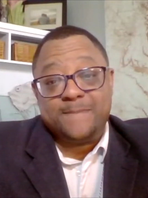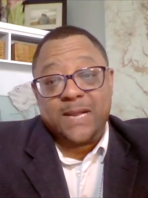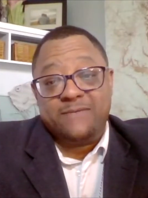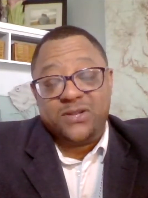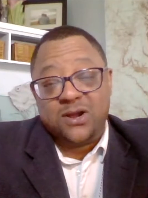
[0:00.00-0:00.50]

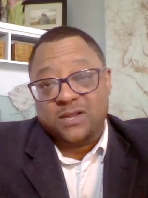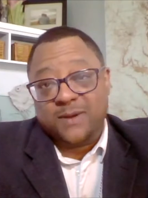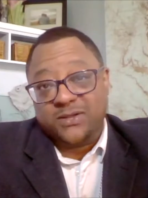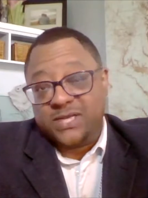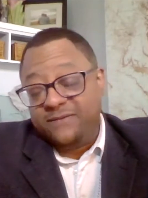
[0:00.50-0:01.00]
I've talked
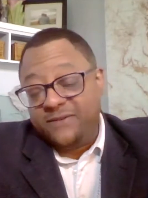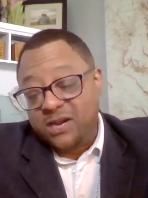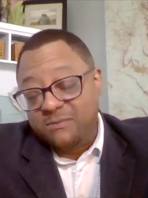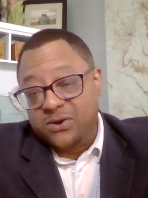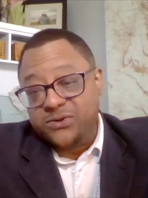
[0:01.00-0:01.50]
about
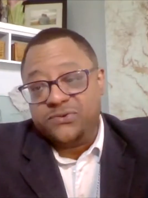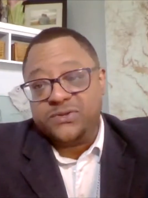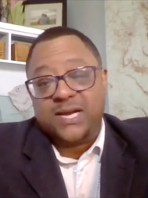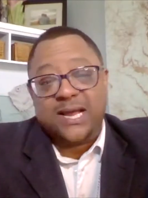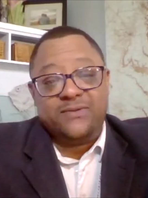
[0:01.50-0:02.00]
TV
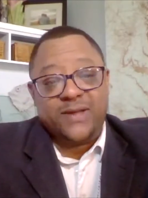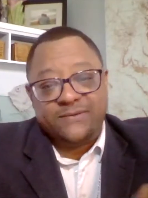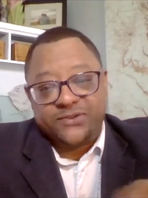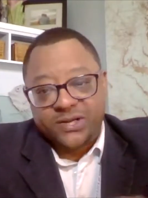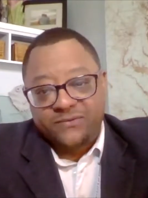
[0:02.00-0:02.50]
commercials and how
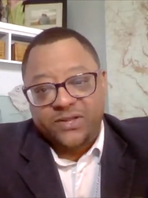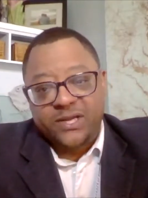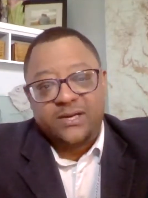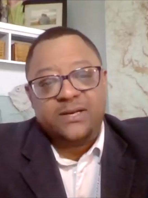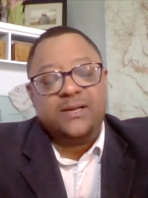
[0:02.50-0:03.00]
they've
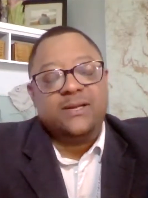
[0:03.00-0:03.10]
shifted.